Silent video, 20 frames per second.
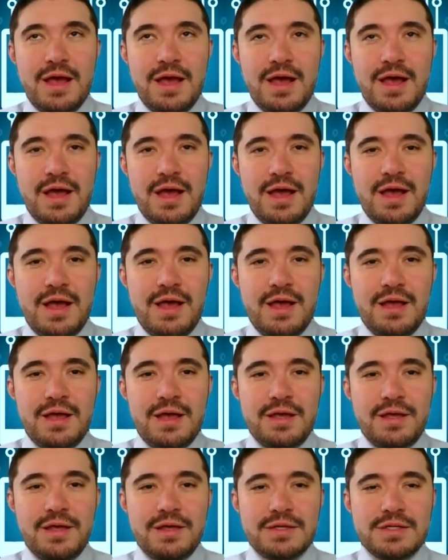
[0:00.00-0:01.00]
uh,
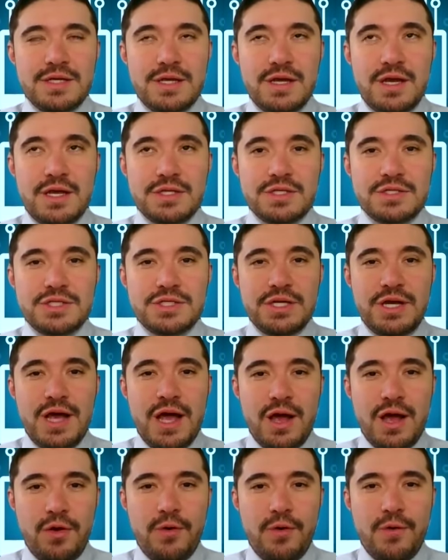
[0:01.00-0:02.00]
uh,
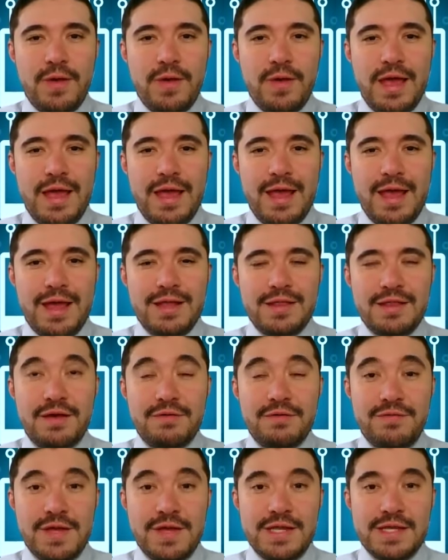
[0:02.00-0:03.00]
Chicago, and uh,
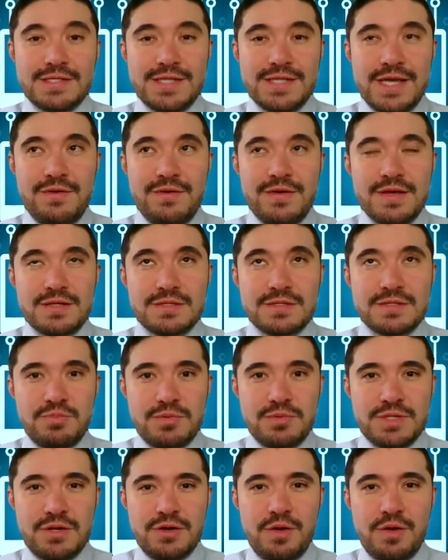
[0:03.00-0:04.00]
Phoenix areas,
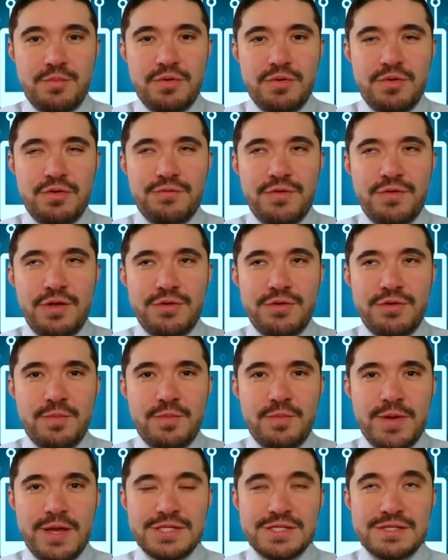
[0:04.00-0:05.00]
plus a number of other
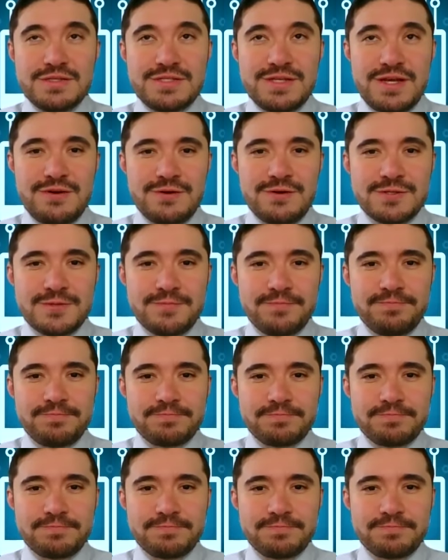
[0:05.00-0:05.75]
outpatient centers.